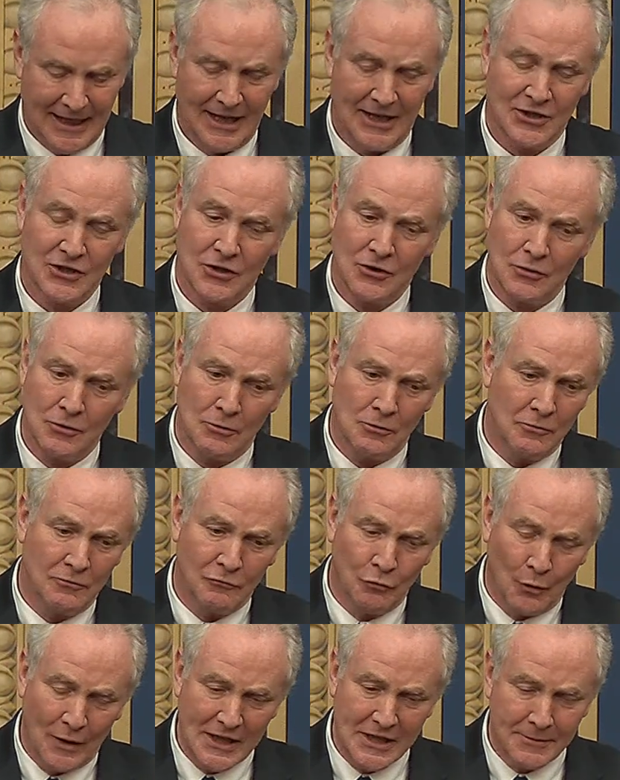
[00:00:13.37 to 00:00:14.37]
to
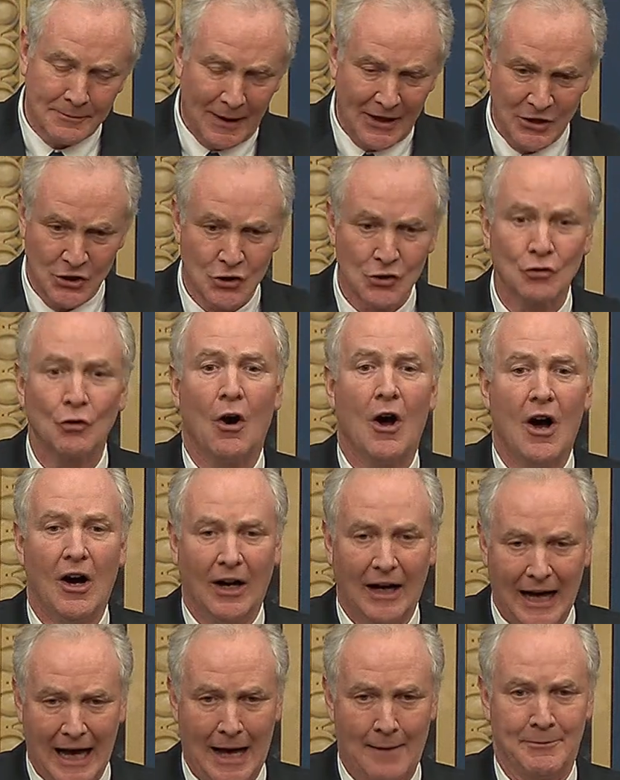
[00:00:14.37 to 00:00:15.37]
voice my
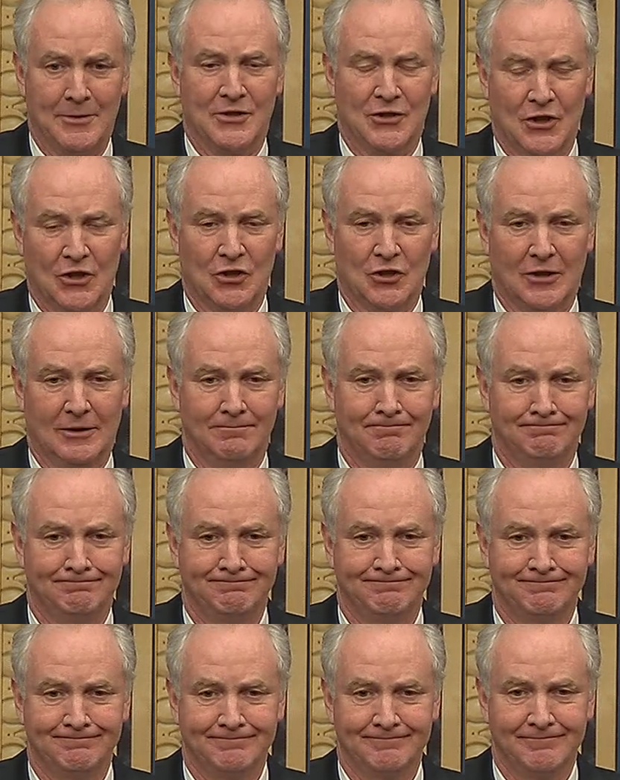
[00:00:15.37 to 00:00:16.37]
strong opposition
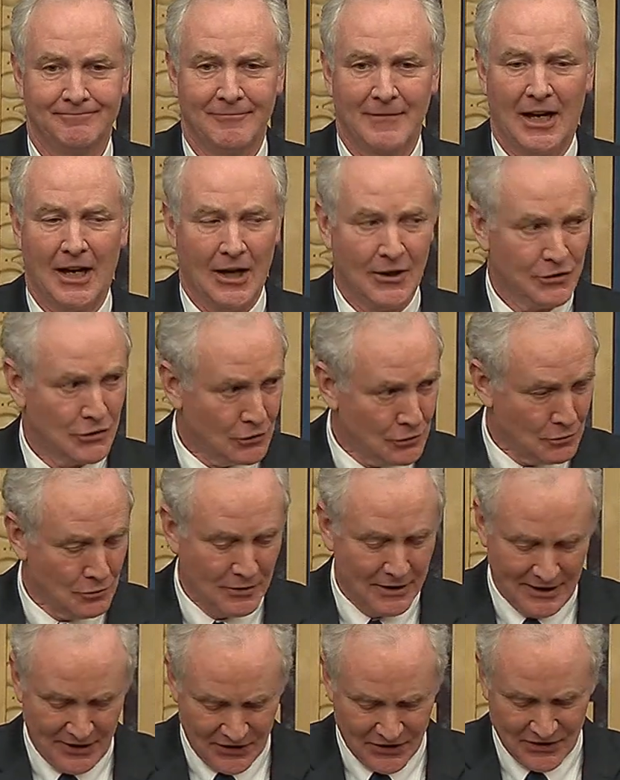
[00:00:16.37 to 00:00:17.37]
to
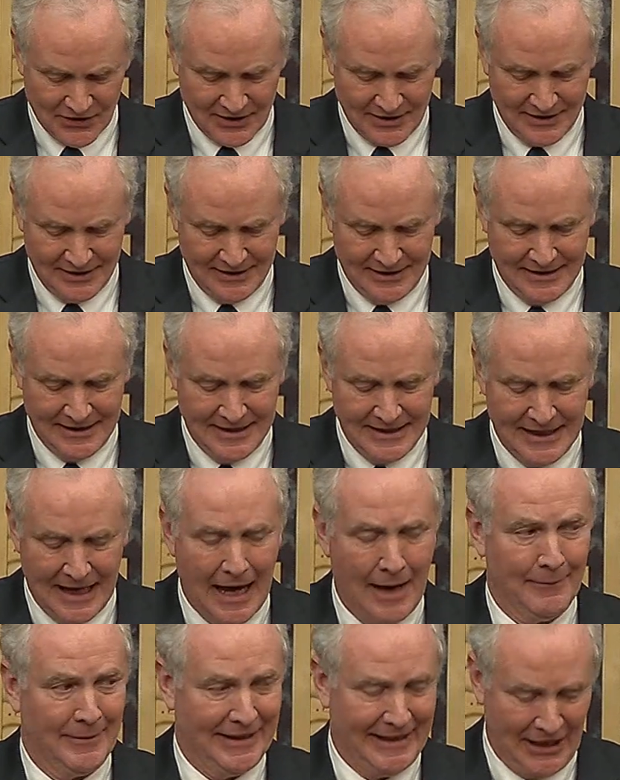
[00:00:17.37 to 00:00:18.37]
this
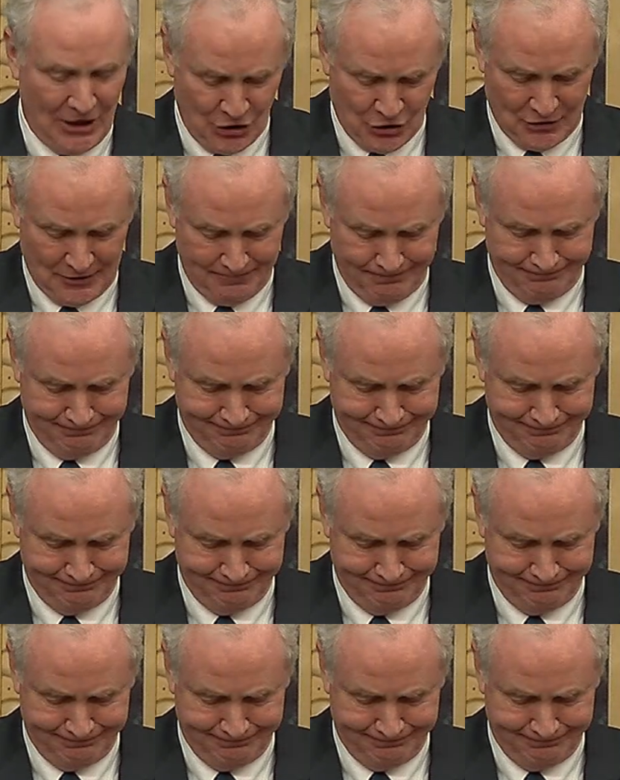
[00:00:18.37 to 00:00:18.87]
nomination.